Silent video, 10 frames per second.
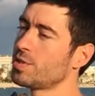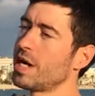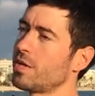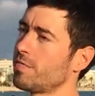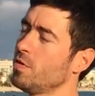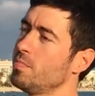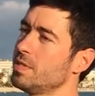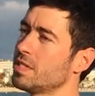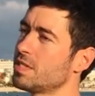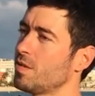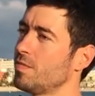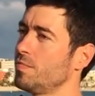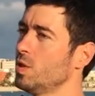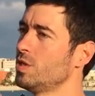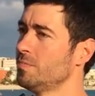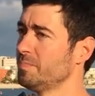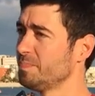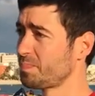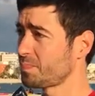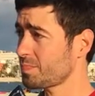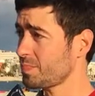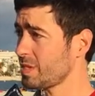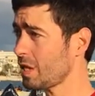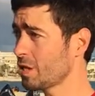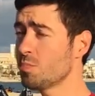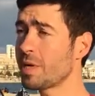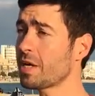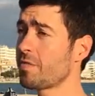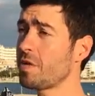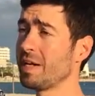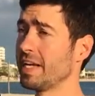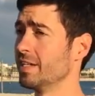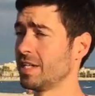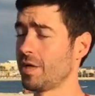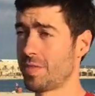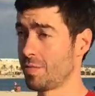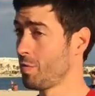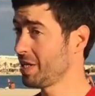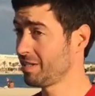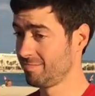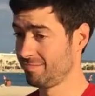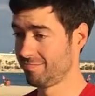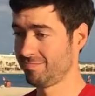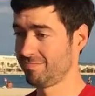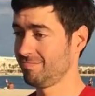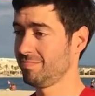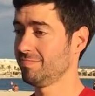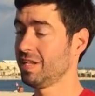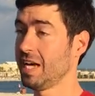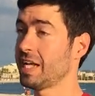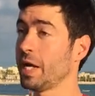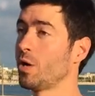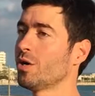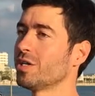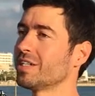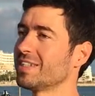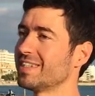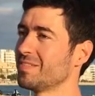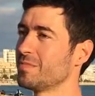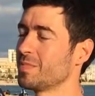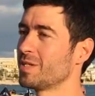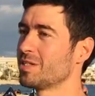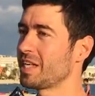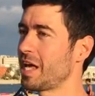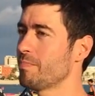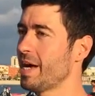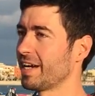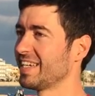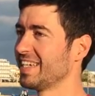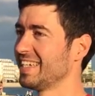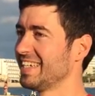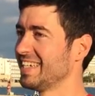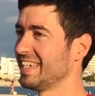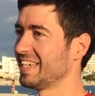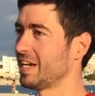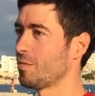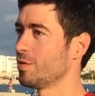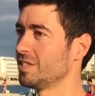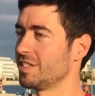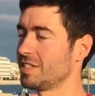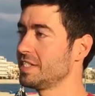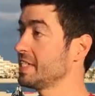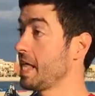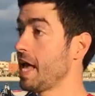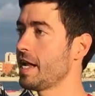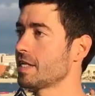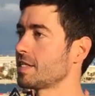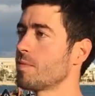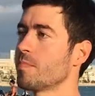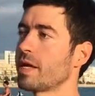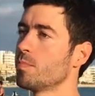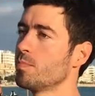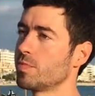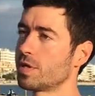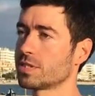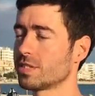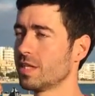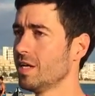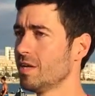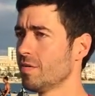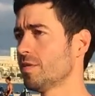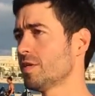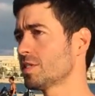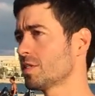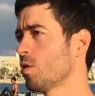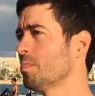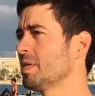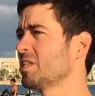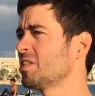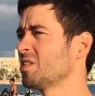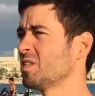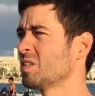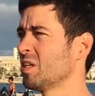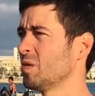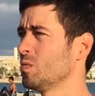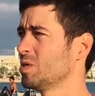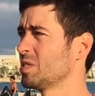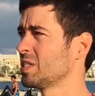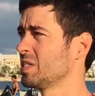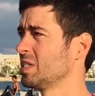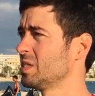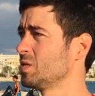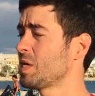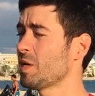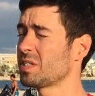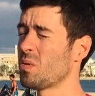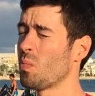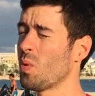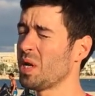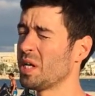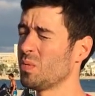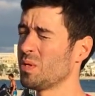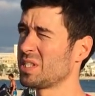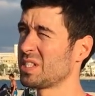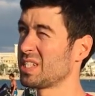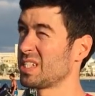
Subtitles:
together 4 pieces of wood to make a 3-bladers. I threw it and I caught it because it came back. And since then I started making boomerangs. First competition was in 2001. I was